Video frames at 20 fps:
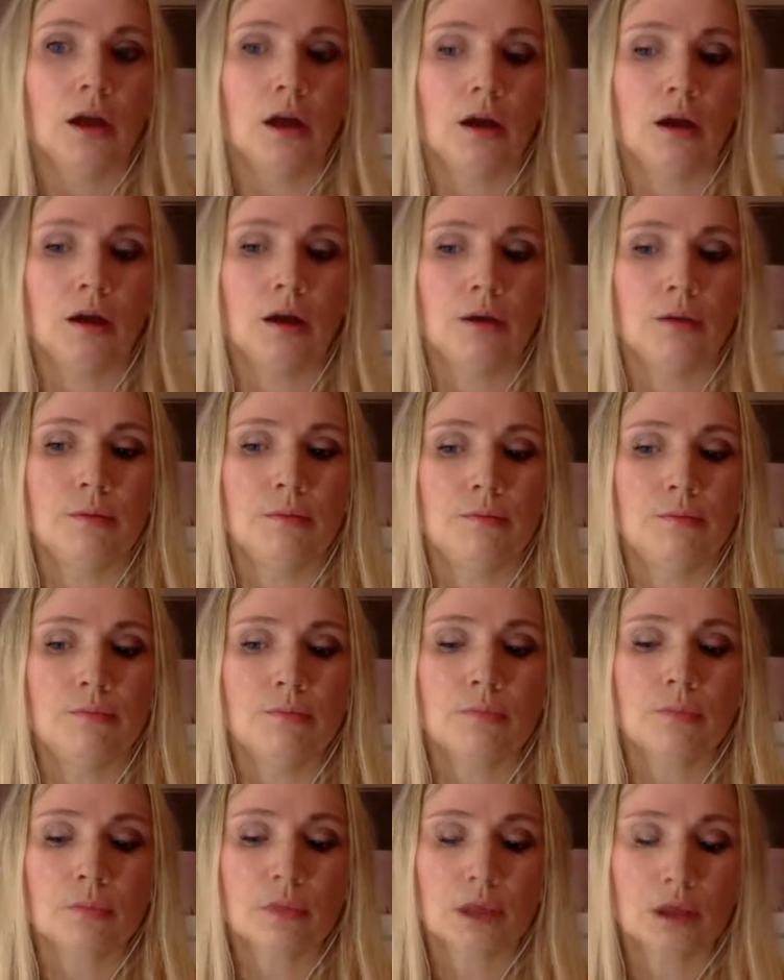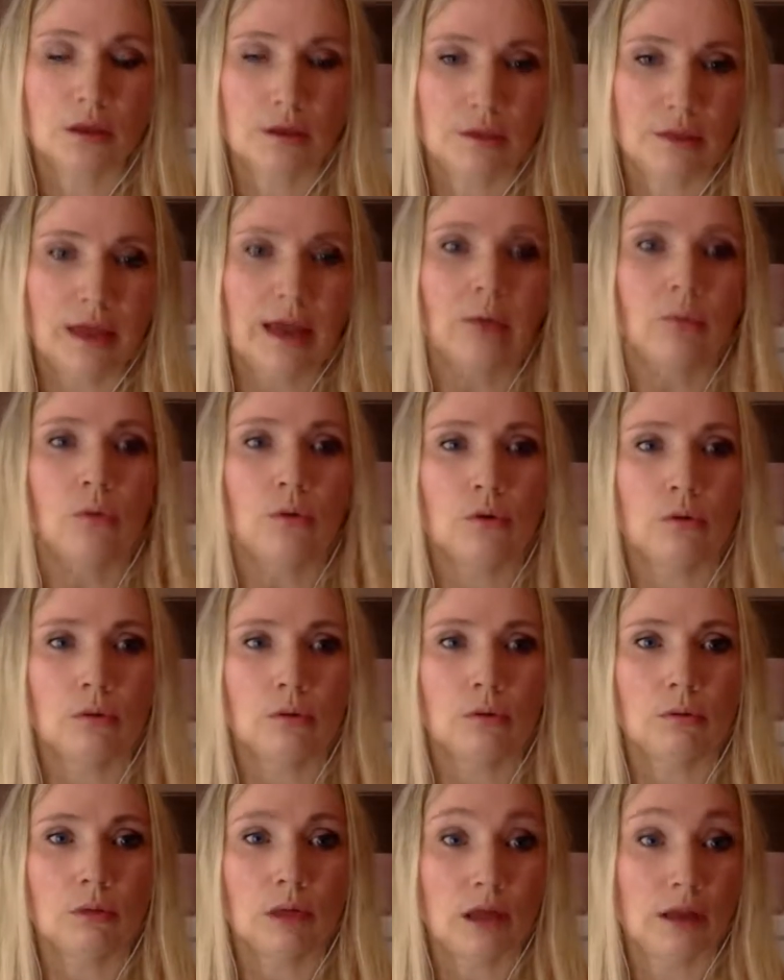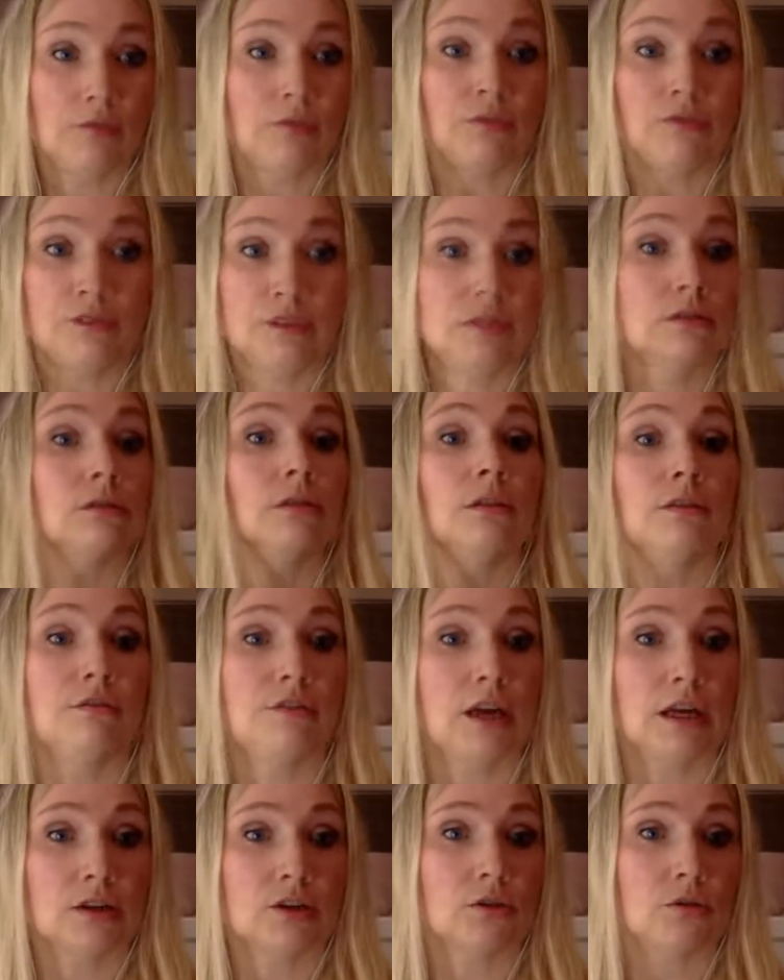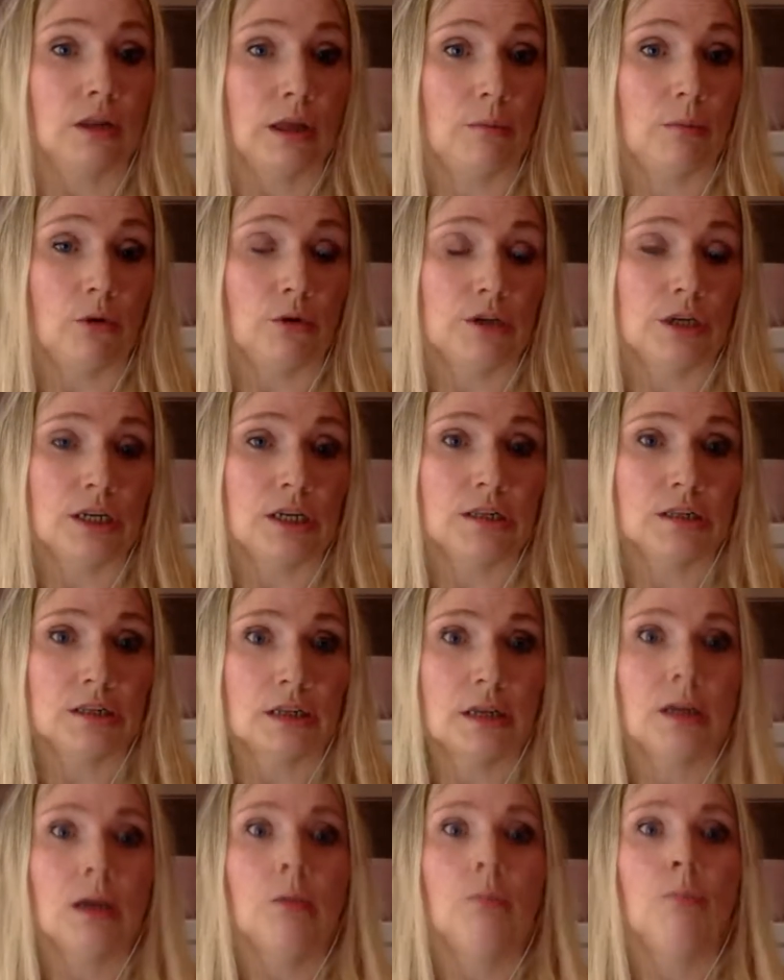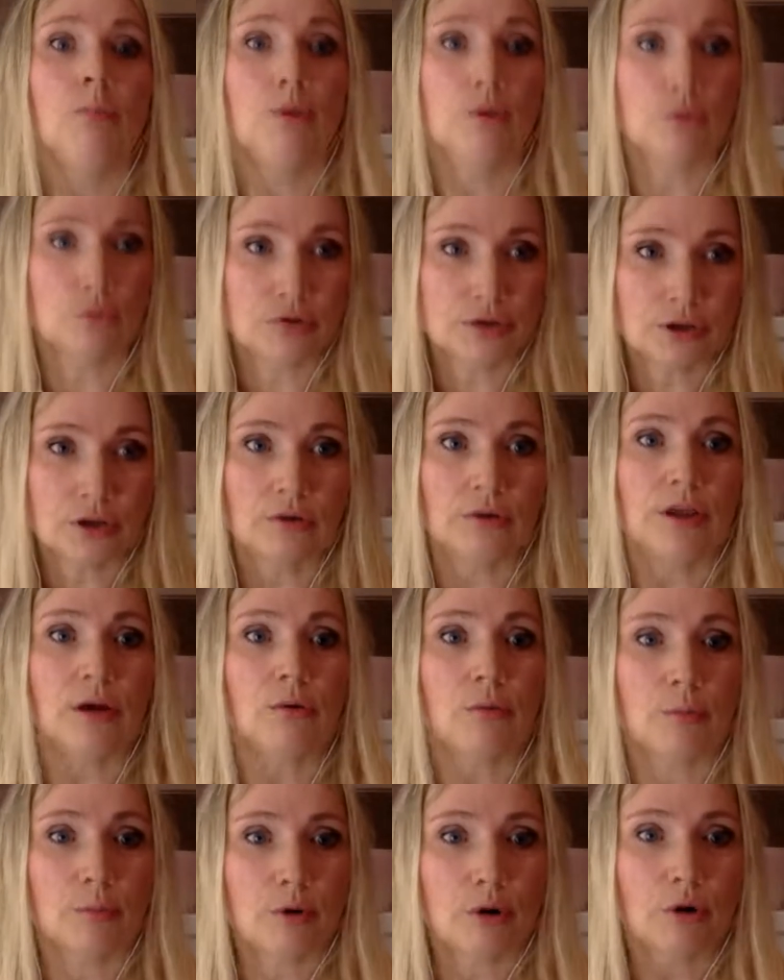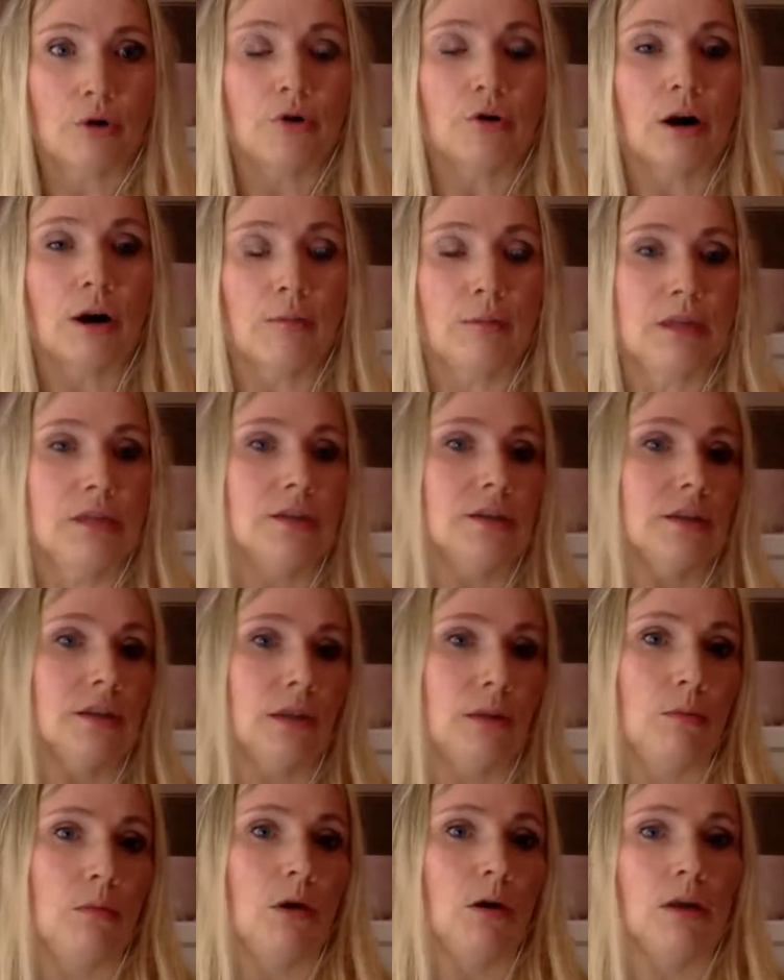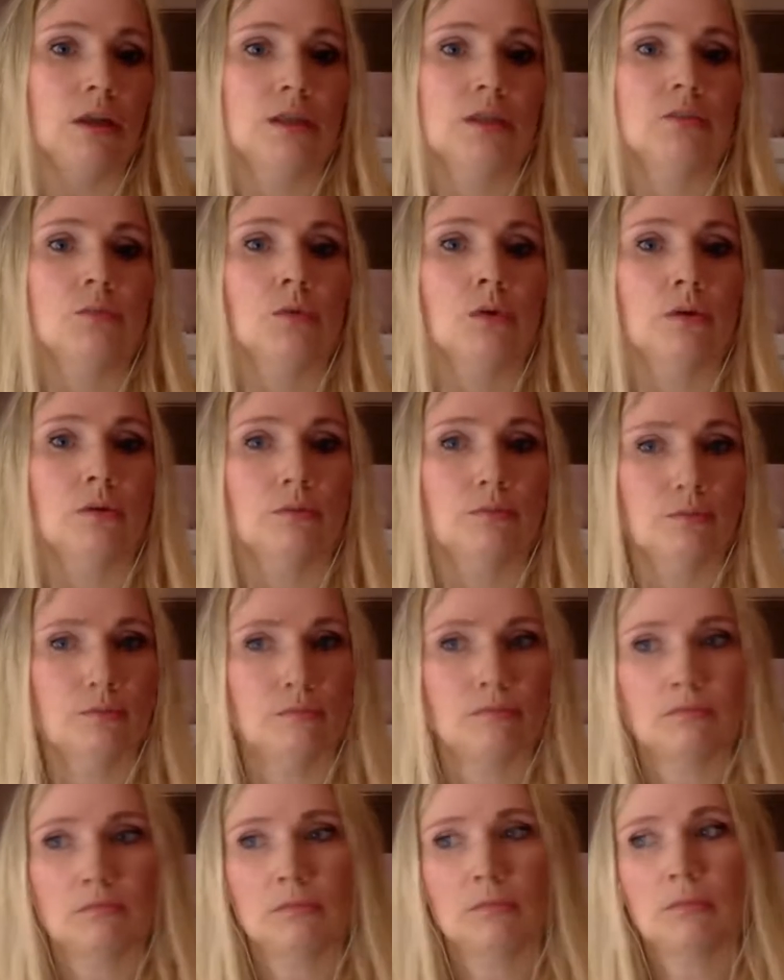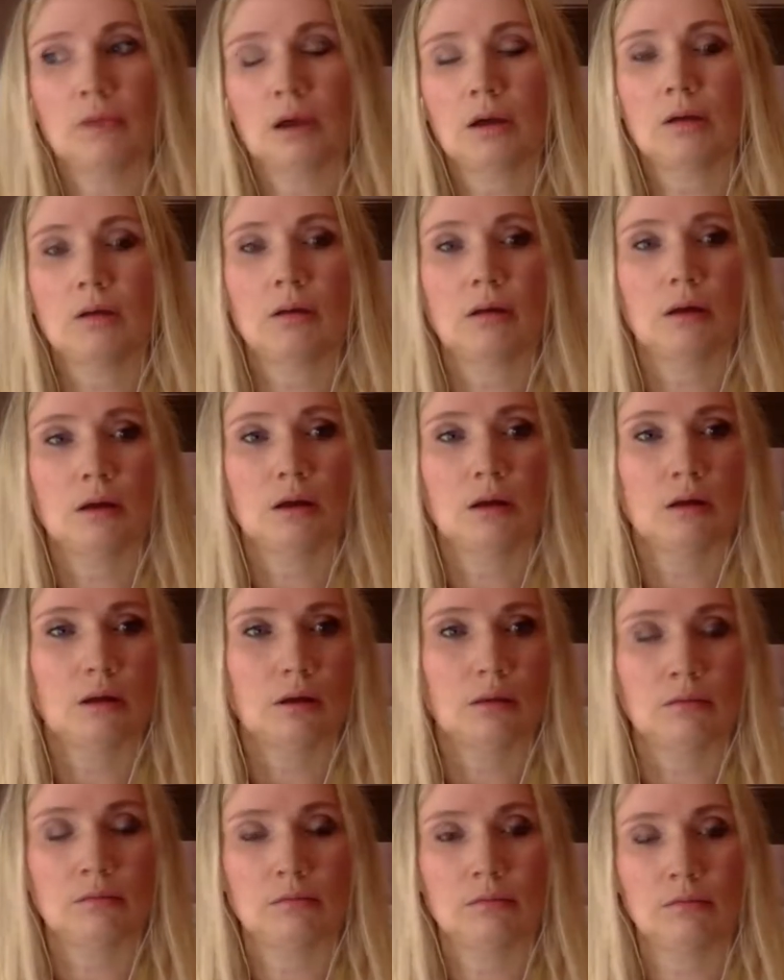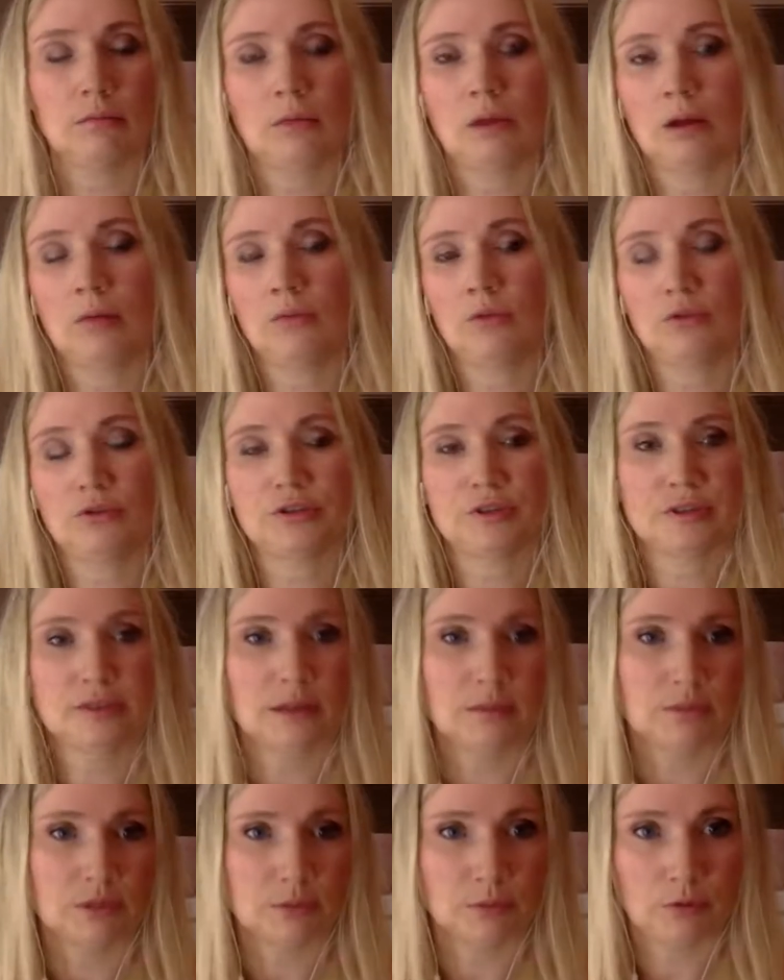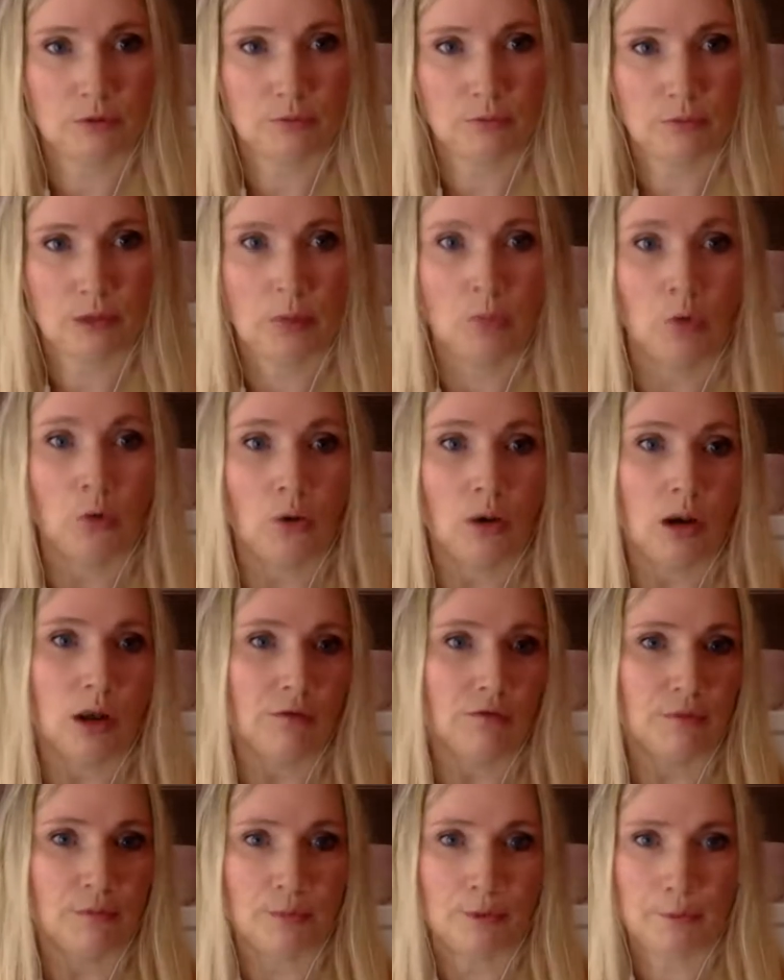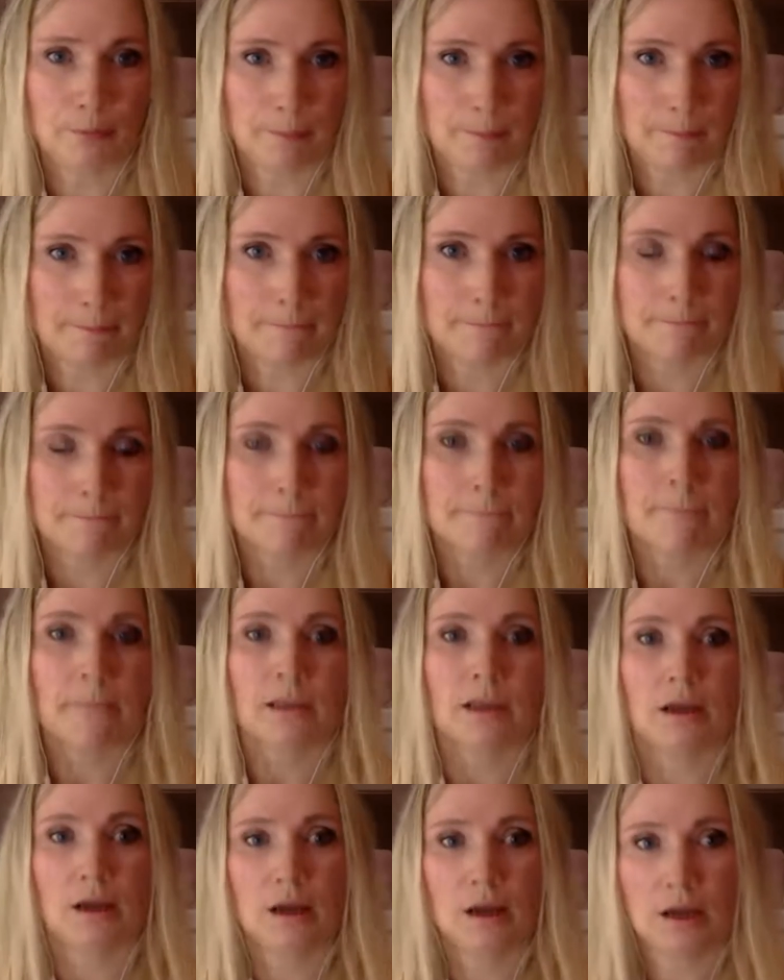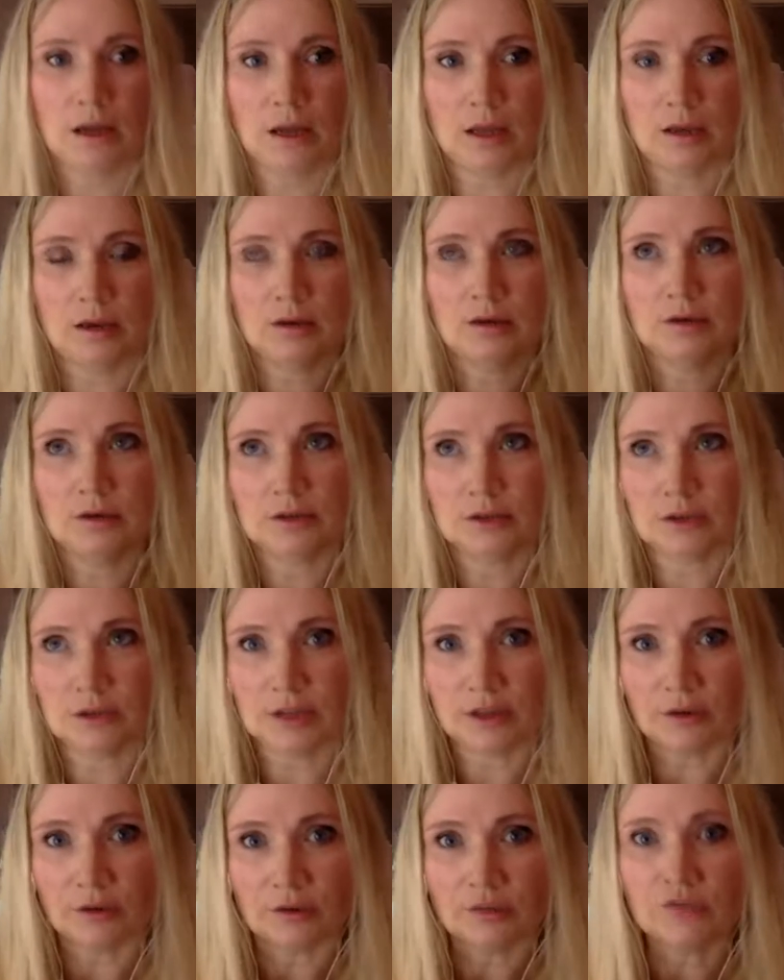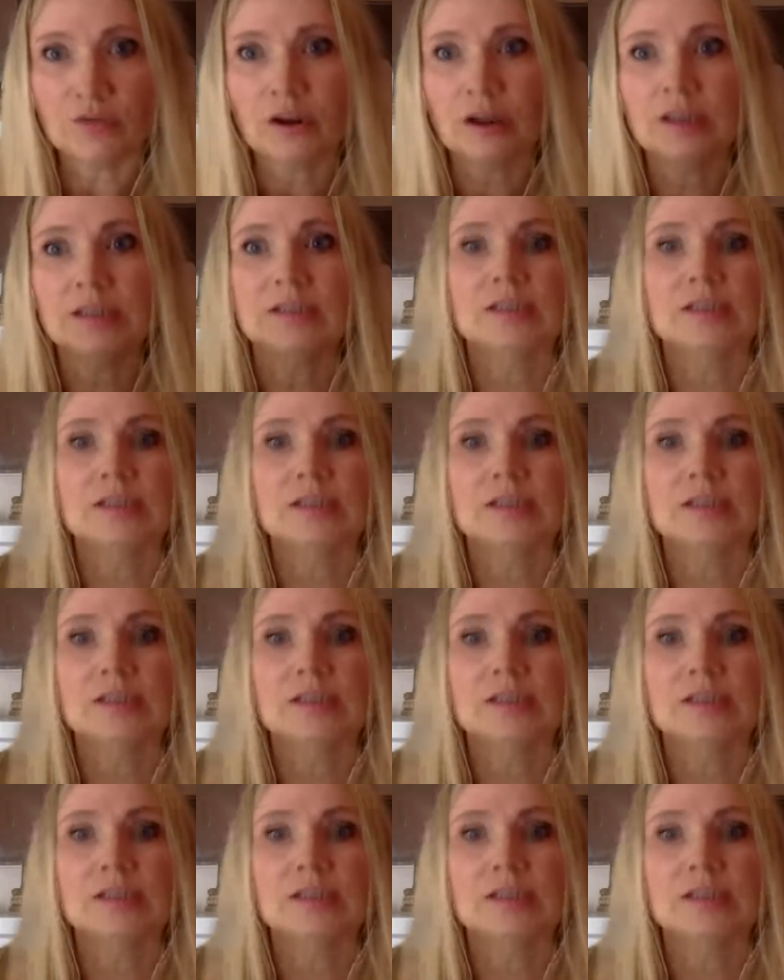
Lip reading: That will have a physical effect on their bodies, but also that will program into their minds, well, I'm not acceptable. I'm not lovable. And they'll find